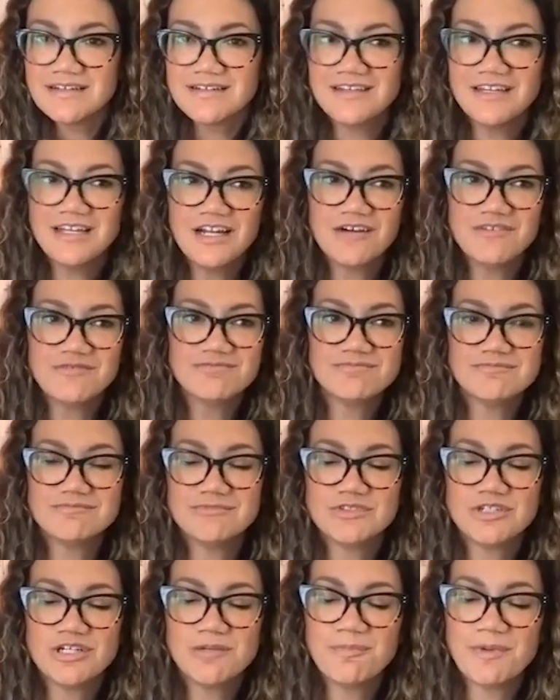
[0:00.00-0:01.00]
you know,
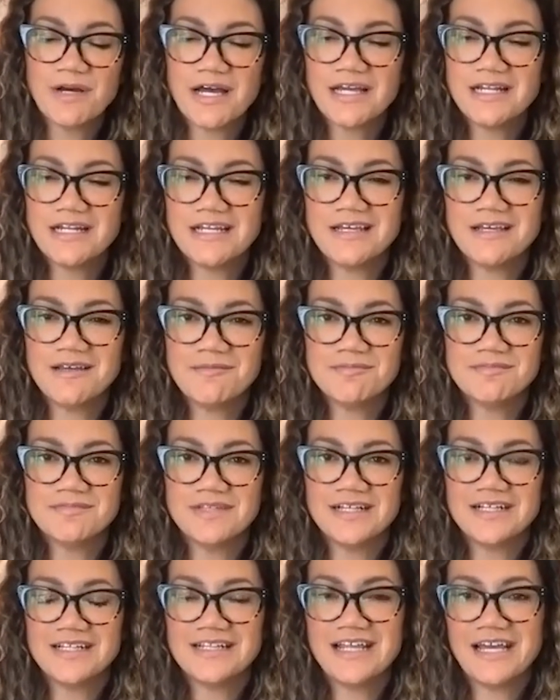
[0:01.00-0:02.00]
shrink behind him,
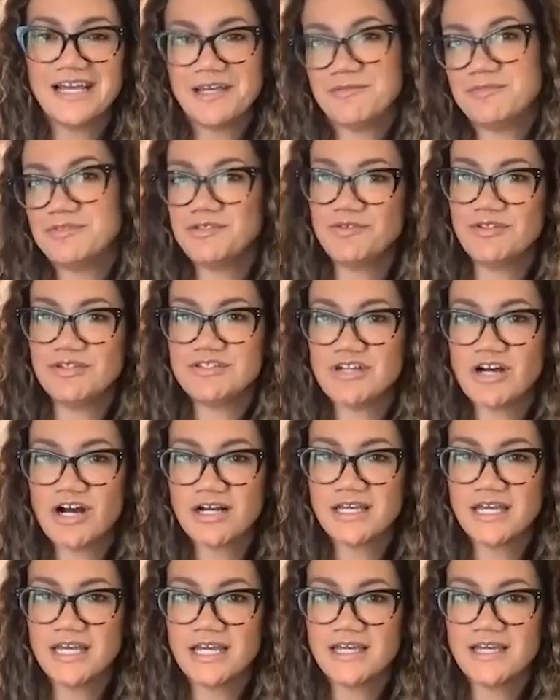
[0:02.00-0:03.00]
let him do the
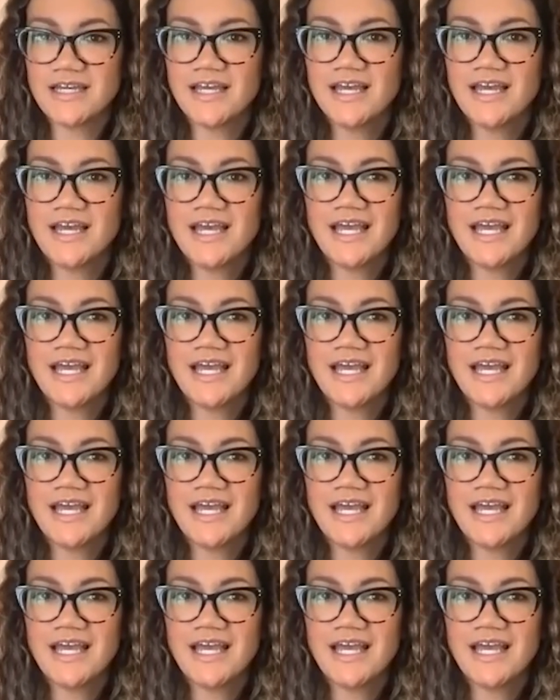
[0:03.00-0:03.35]
talking.